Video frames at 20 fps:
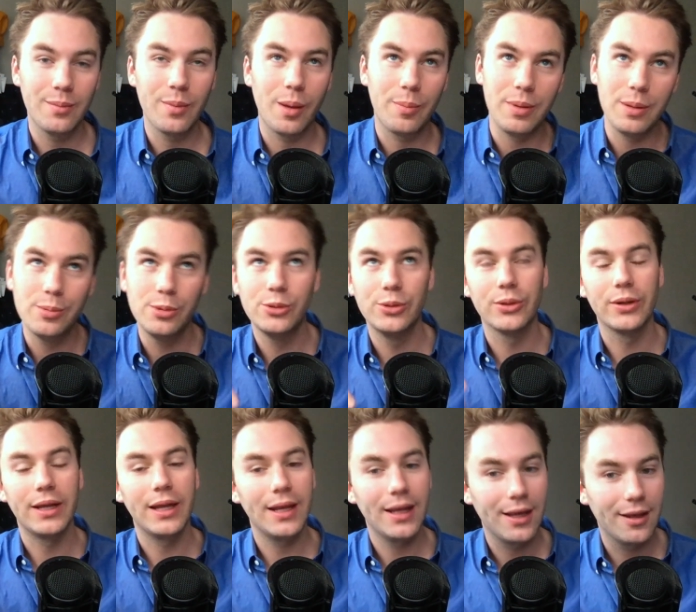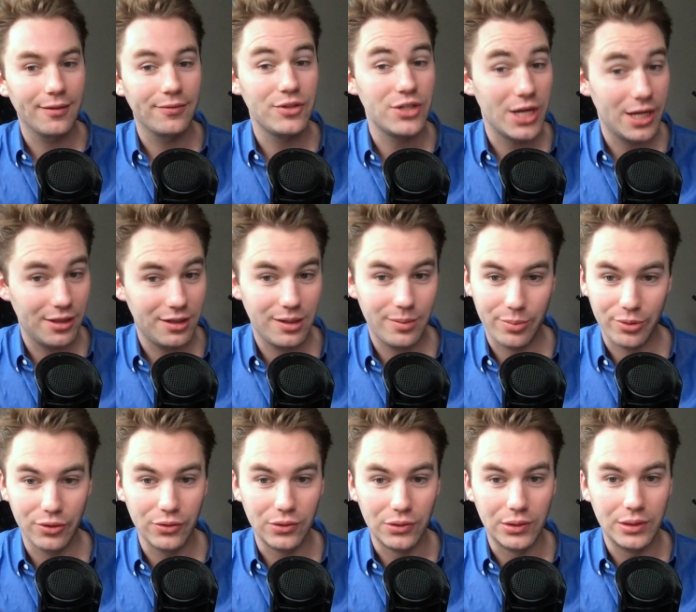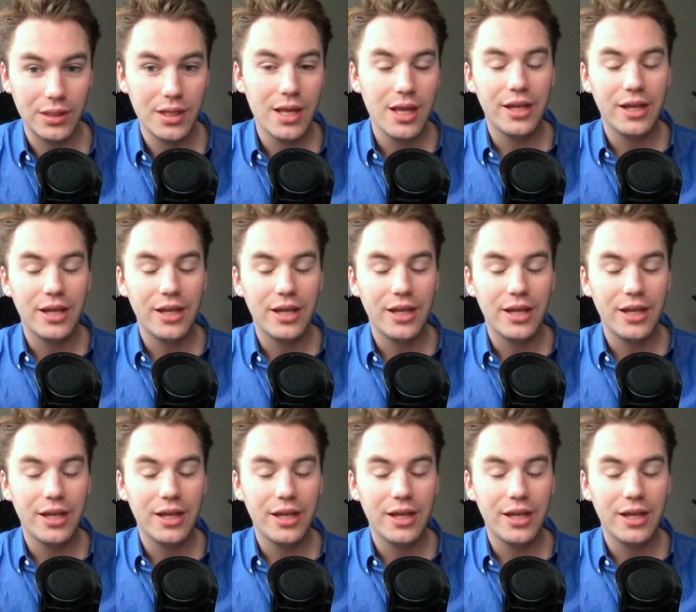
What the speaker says: about people who are getting out of jail on parole.